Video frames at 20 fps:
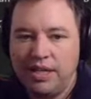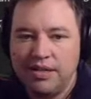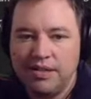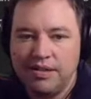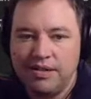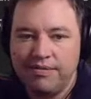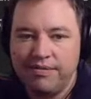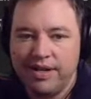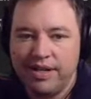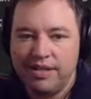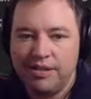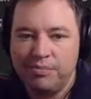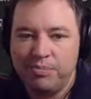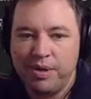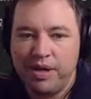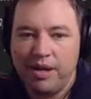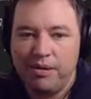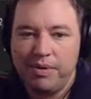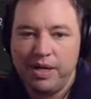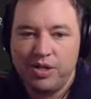to develop
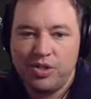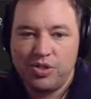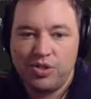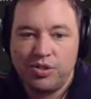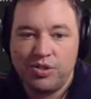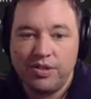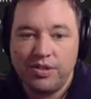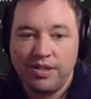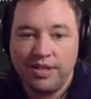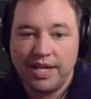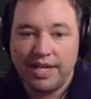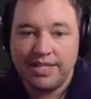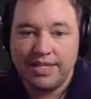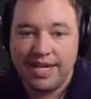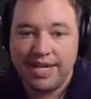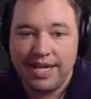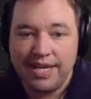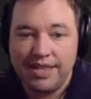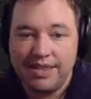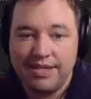and make sure that that's
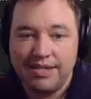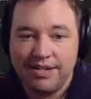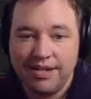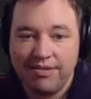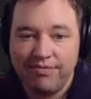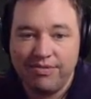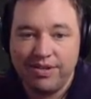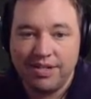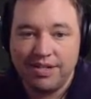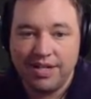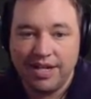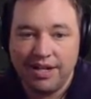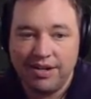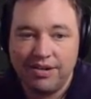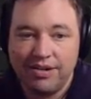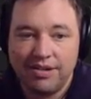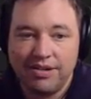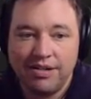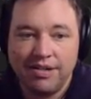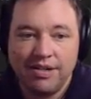in the dev
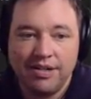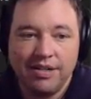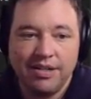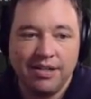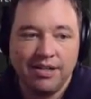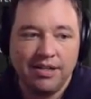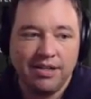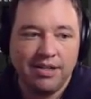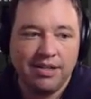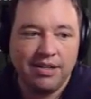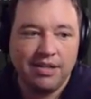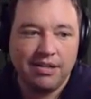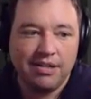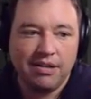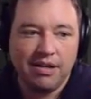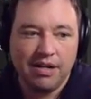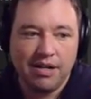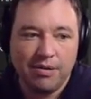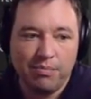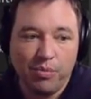container
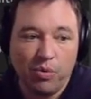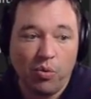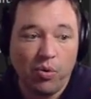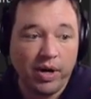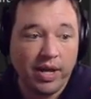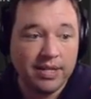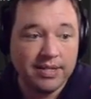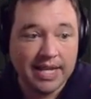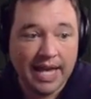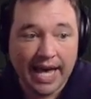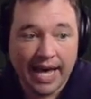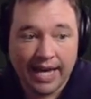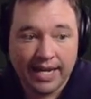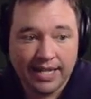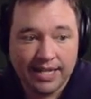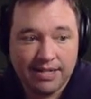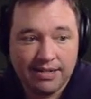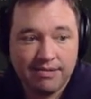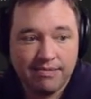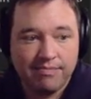or it gets
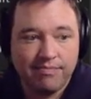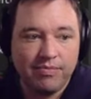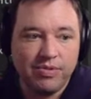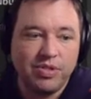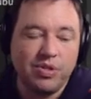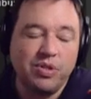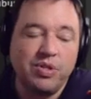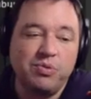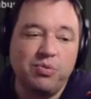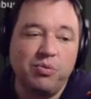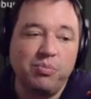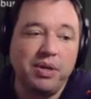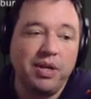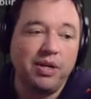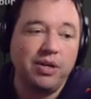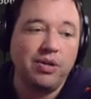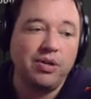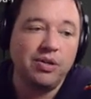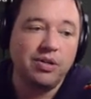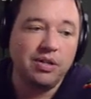added. So this would be a
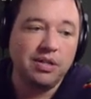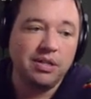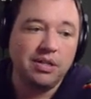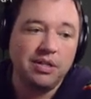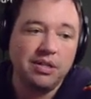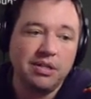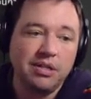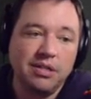good,